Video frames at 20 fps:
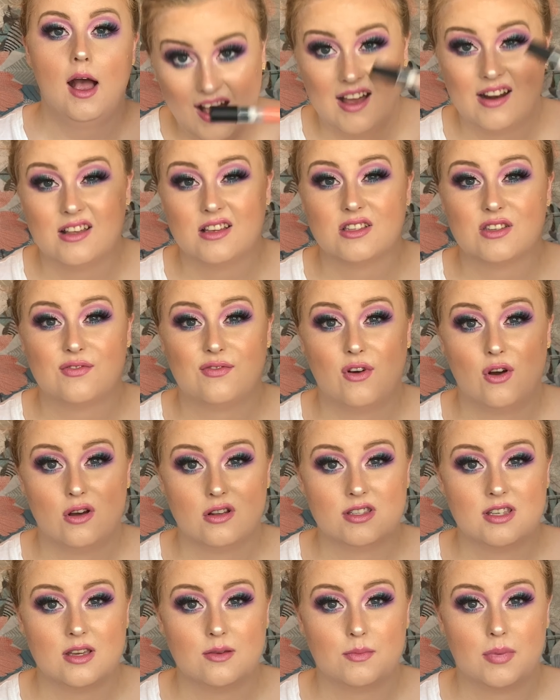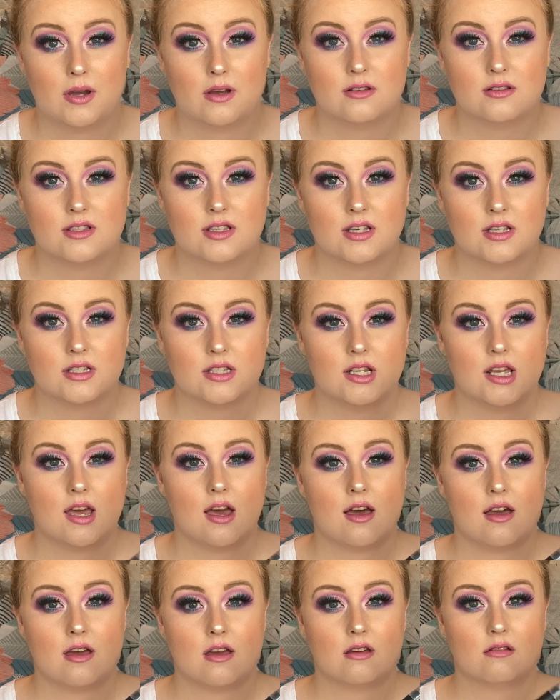and it's
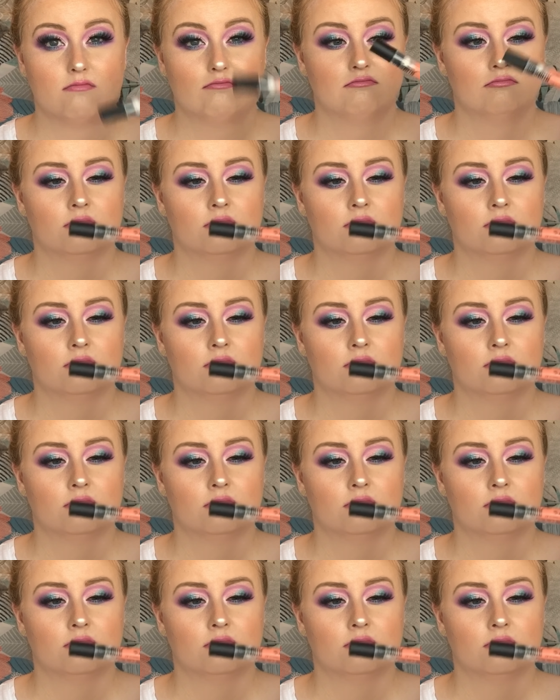£14.68.